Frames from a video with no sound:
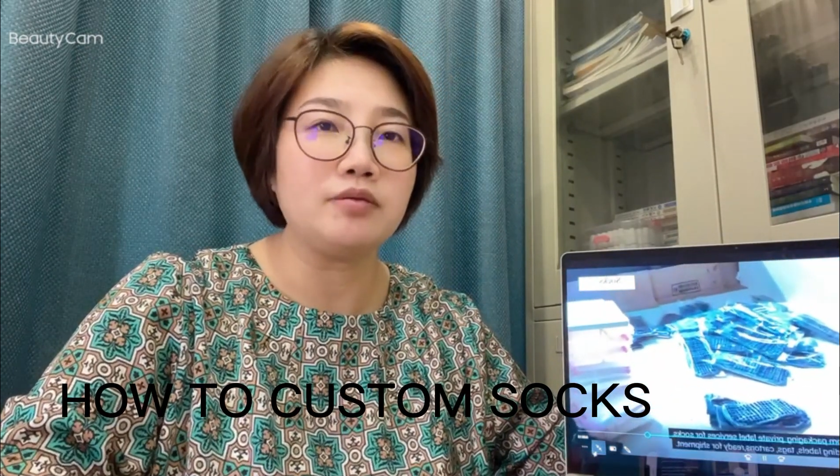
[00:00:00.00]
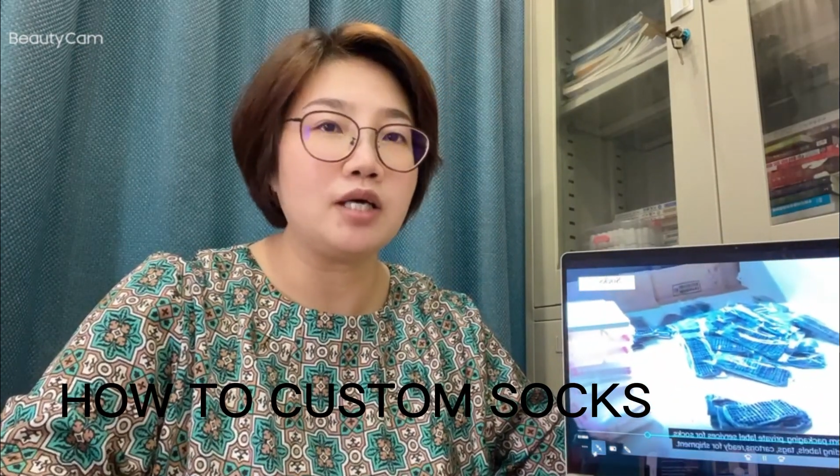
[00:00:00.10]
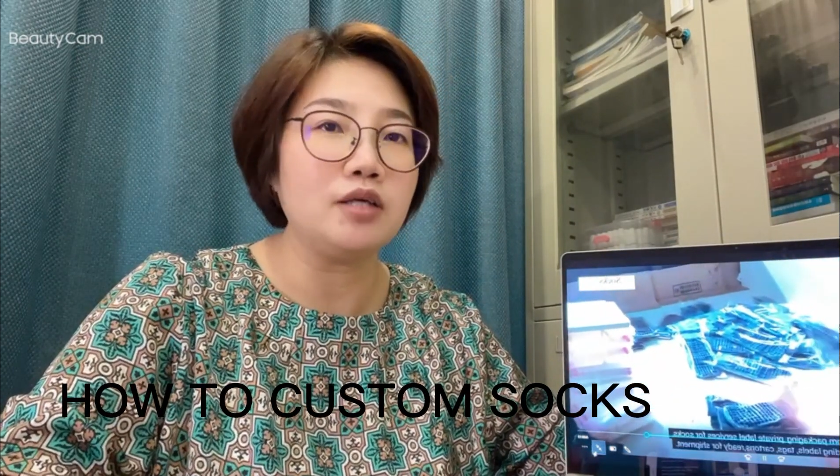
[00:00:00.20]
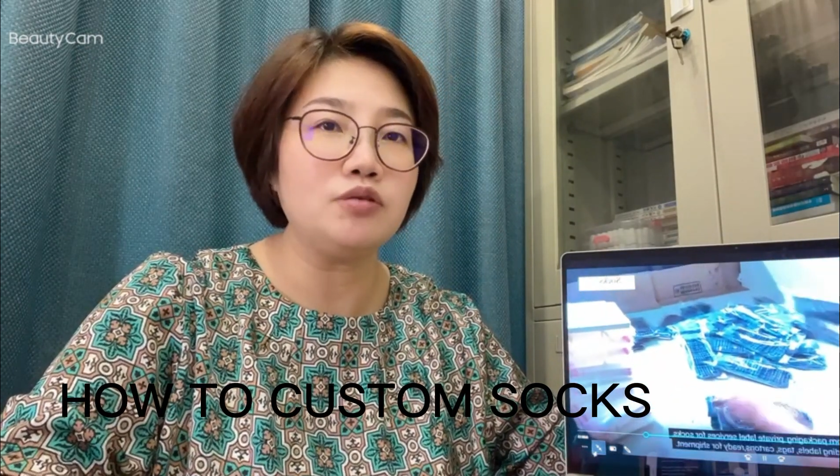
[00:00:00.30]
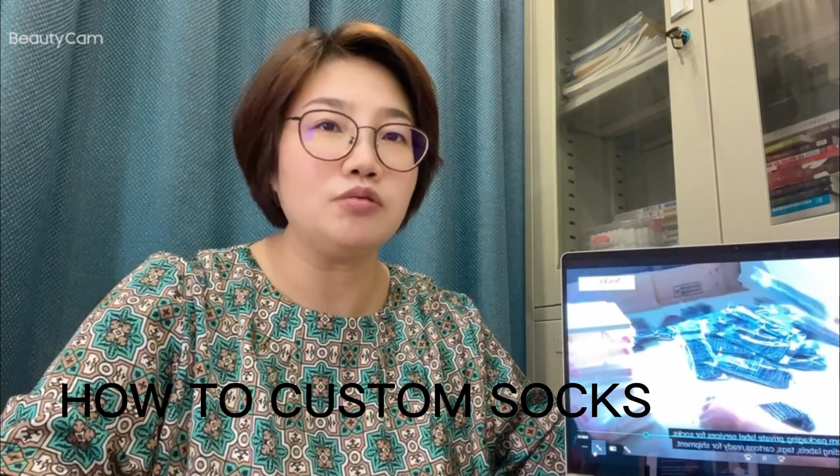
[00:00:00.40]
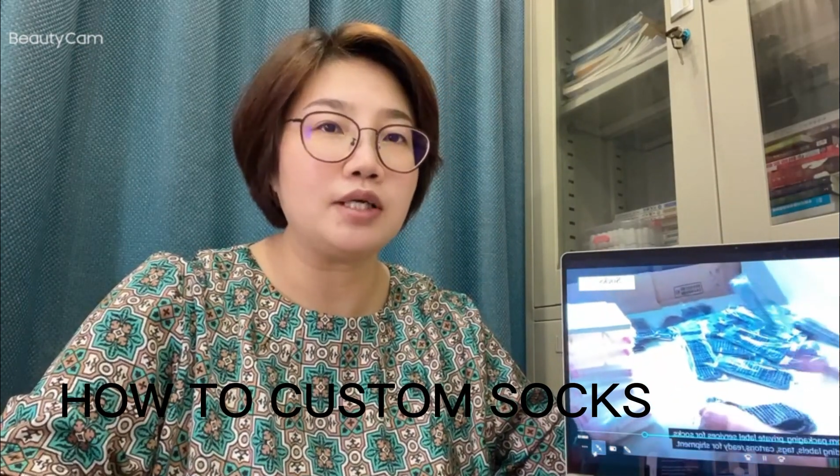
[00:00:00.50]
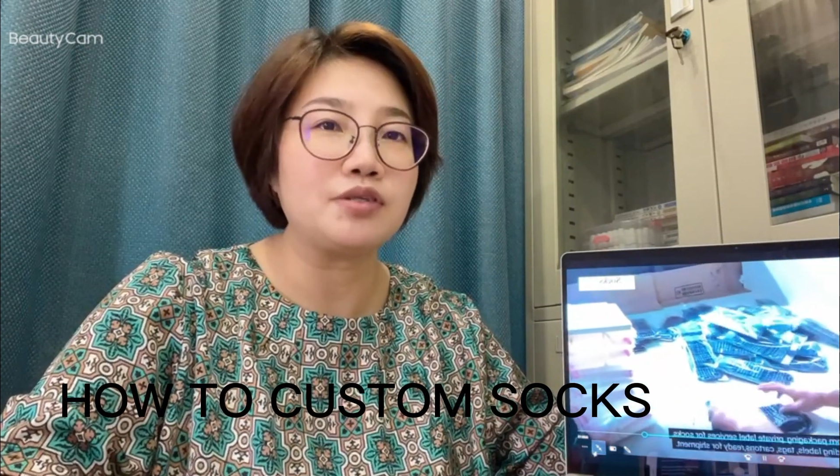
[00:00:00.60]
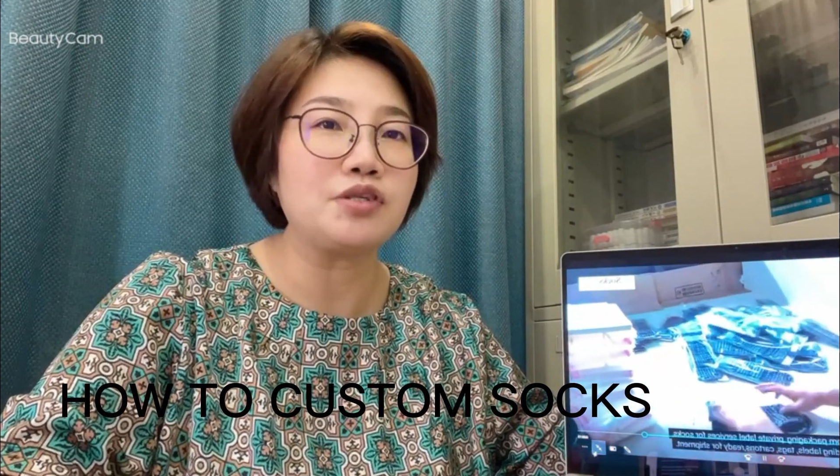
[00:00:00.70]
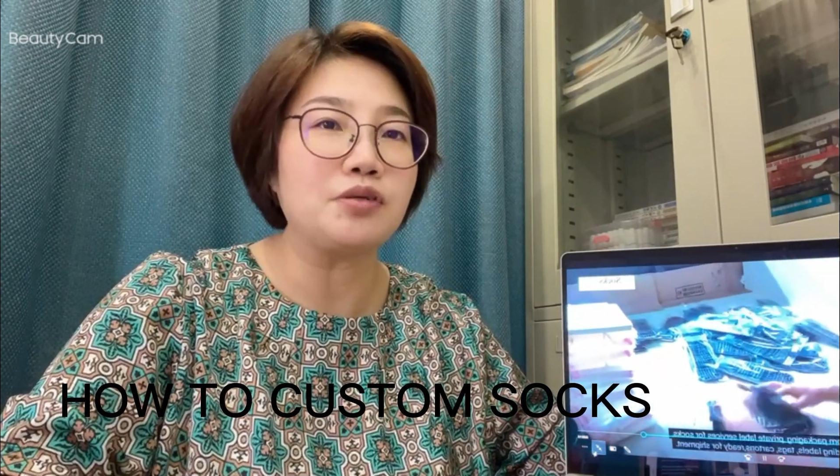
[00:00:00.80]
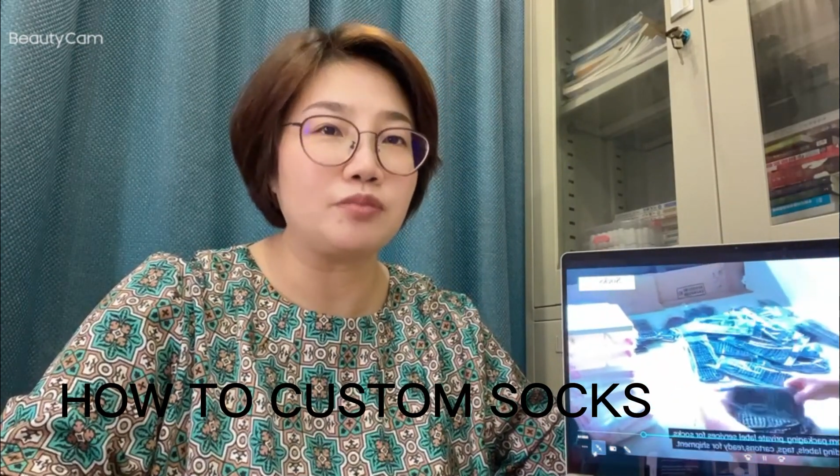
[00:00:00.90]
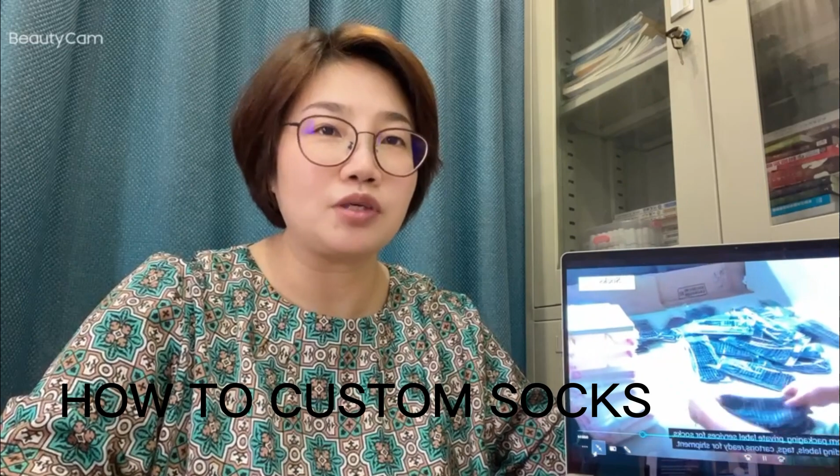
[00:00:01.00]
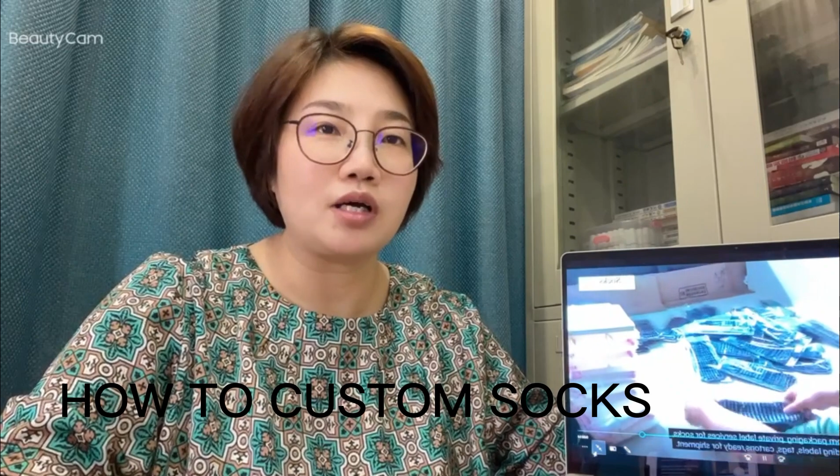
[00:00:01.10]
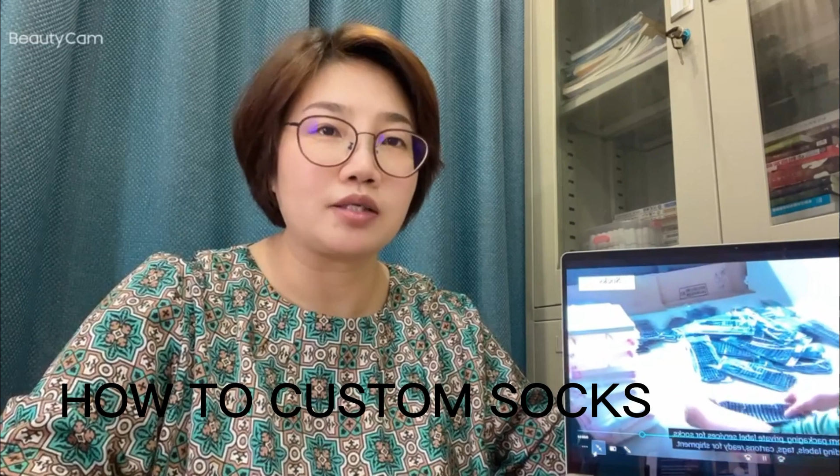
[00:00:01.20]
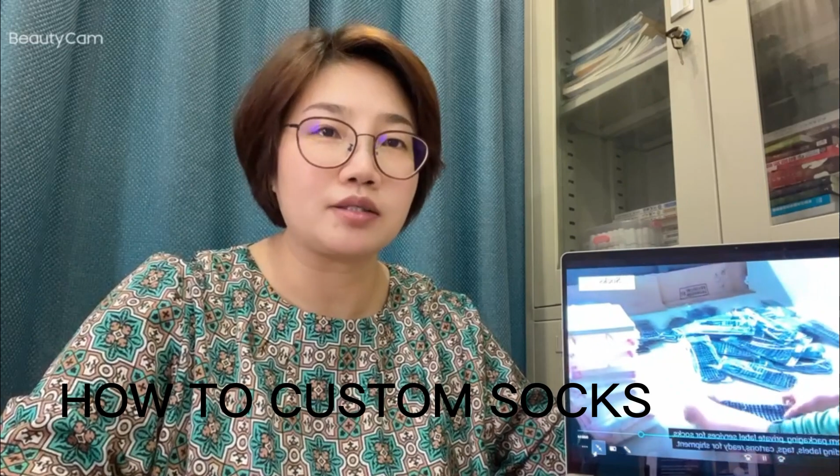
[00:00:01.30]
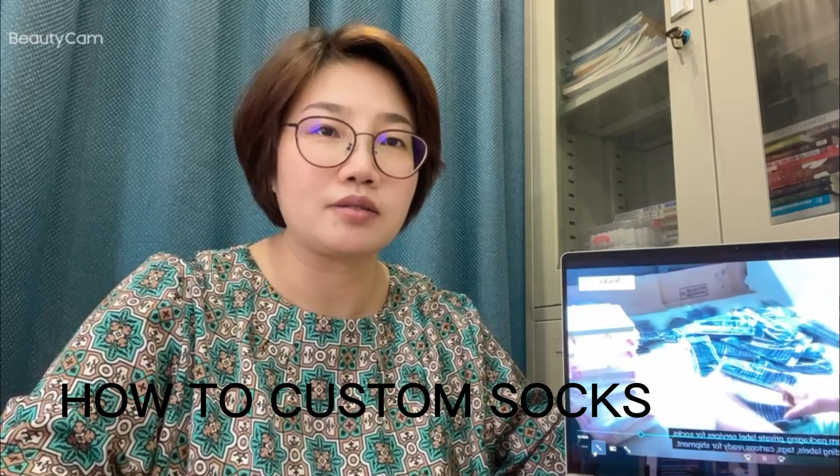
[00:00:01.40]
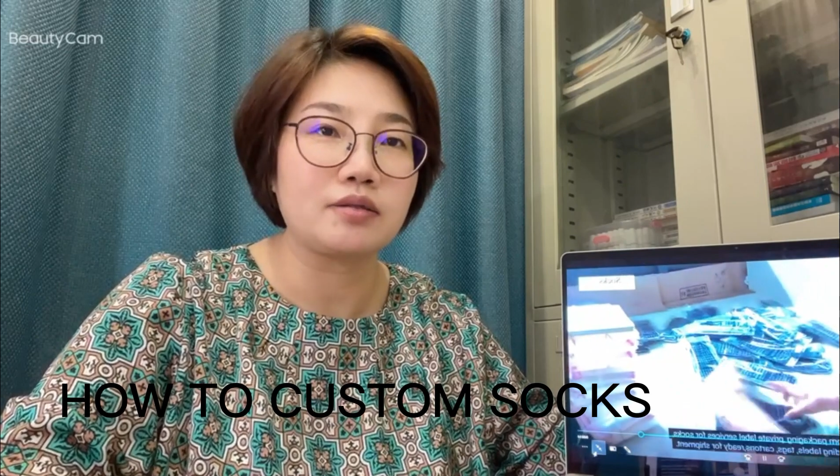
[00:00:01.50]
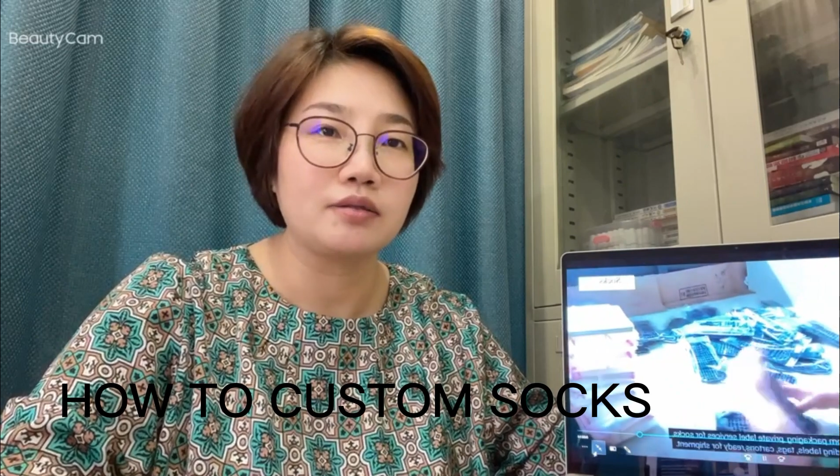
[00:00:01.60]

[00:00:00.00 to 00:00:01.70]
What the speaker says: how to custom socks.